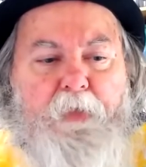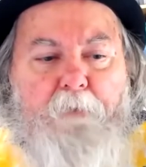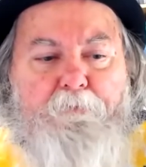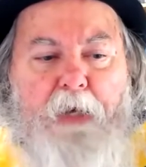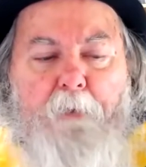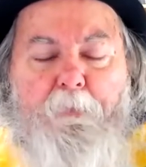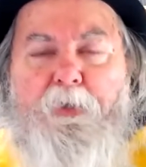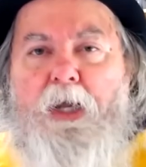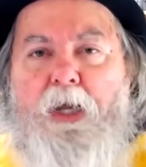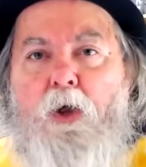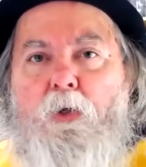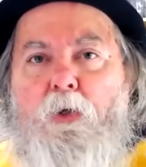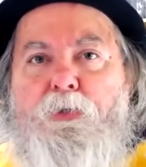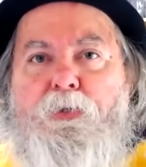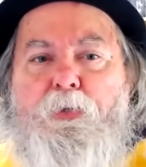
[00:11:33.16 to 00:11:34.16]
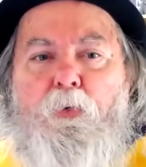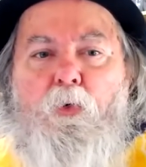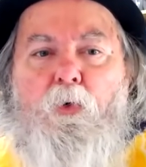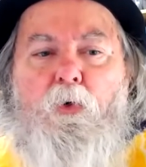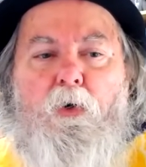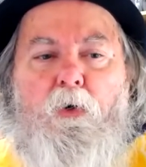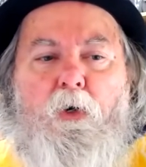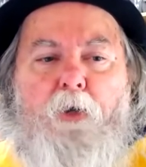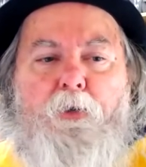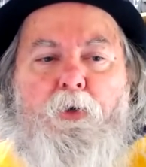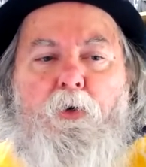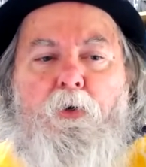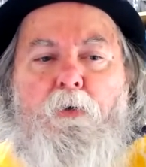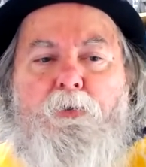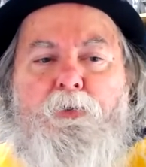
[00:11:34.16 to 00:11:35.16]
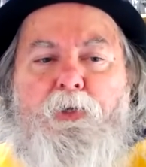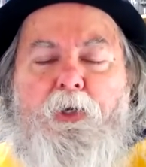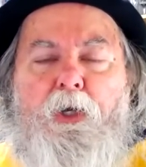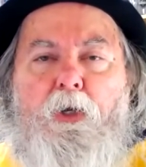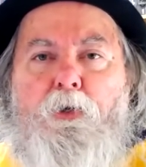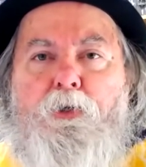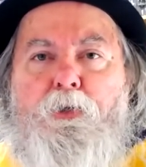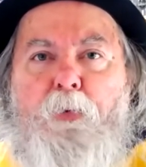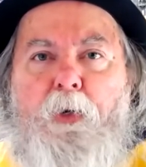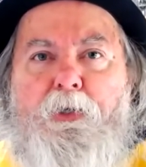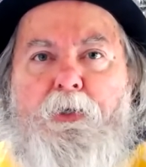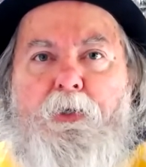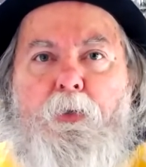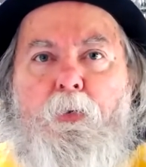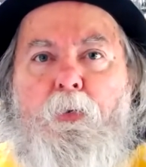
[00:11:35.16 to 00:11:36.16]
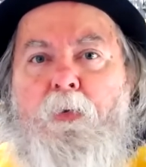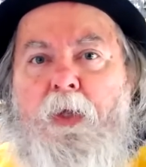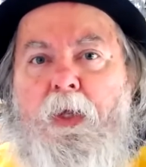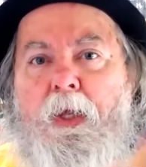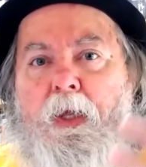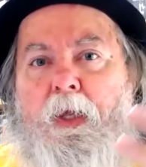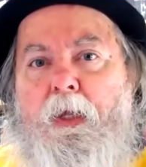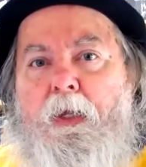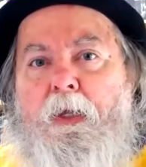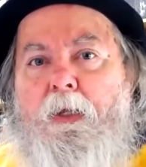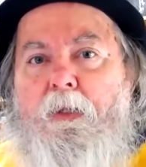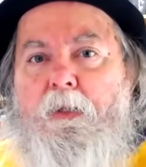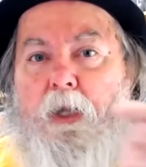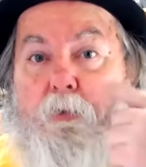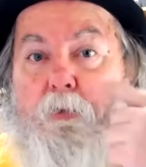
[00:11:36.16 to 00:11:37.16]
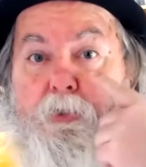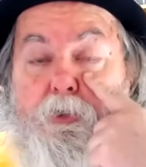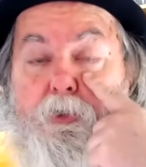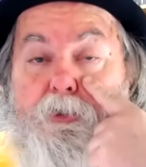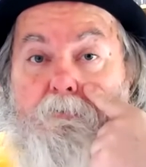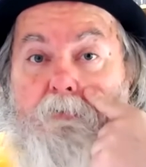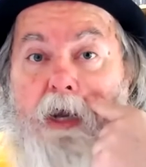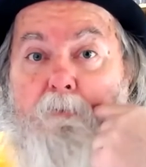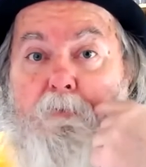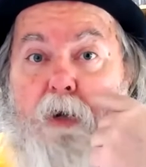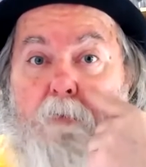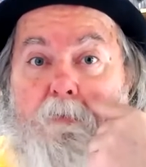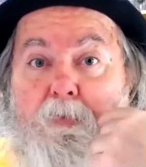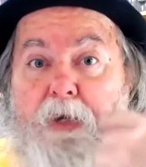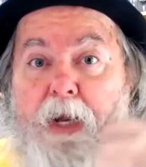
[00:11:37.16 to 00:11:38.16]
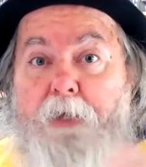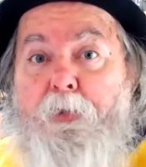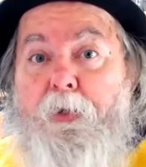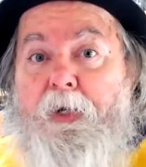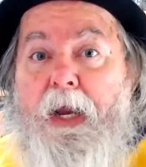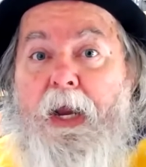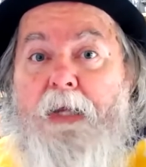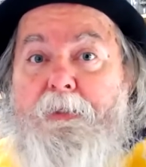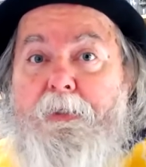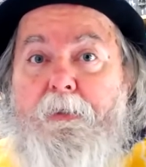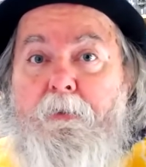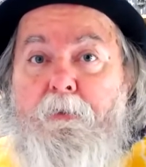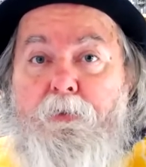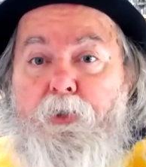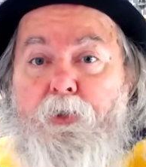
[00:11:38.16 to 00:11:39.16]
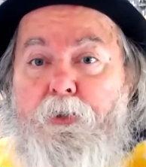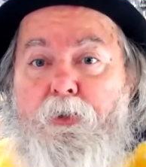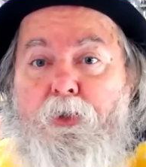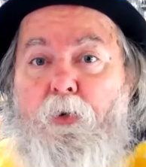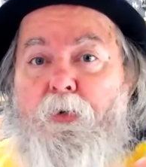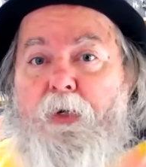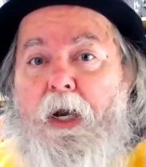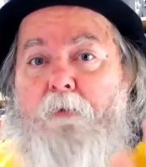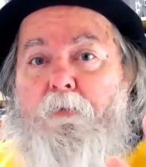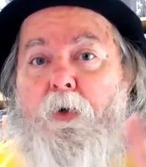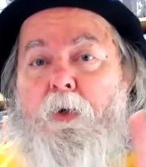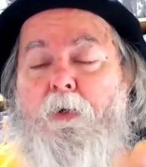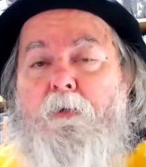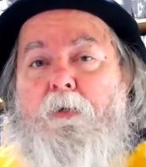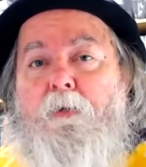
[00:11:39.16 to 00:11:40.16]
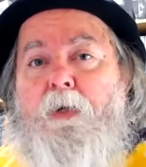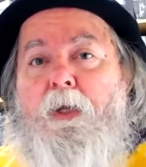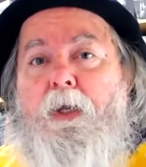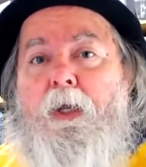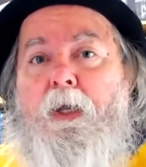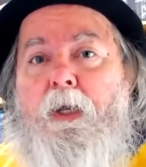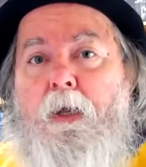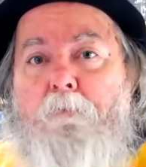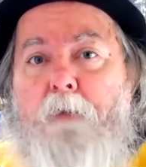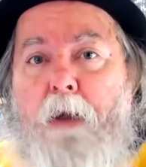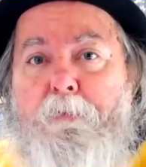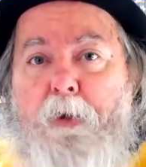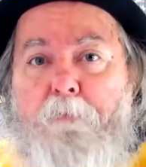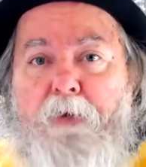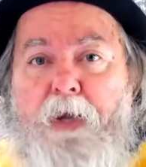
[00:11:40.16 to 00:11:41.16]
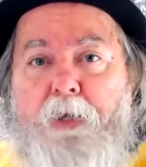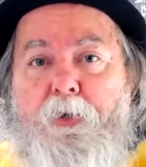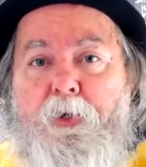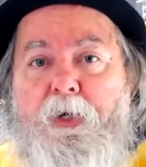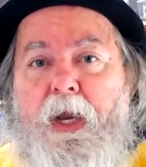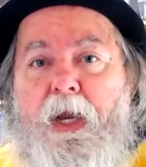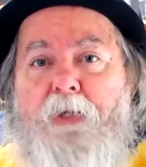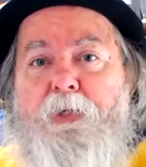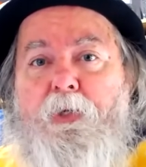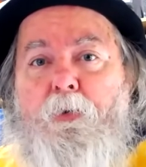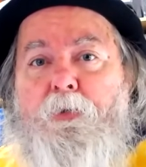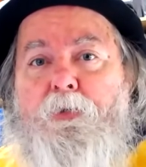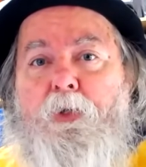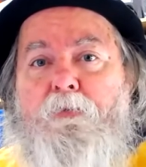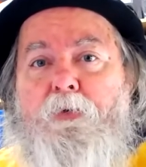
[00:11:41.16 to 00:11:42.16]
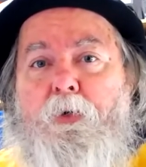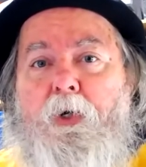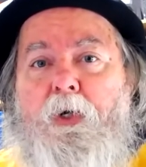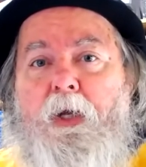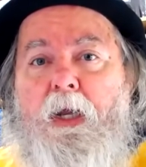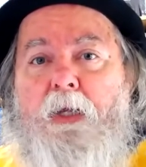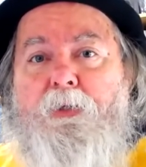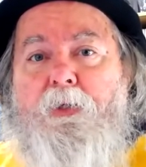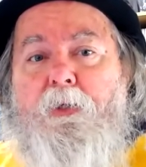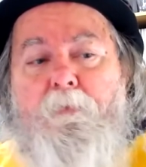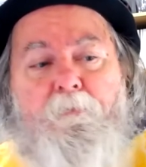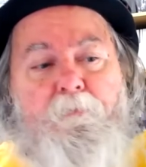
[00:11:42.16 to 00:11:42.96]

paper towels or other cellulose residue that was used to mop up nitric acid. So don't ever mop up nitric acid or sulfuric acid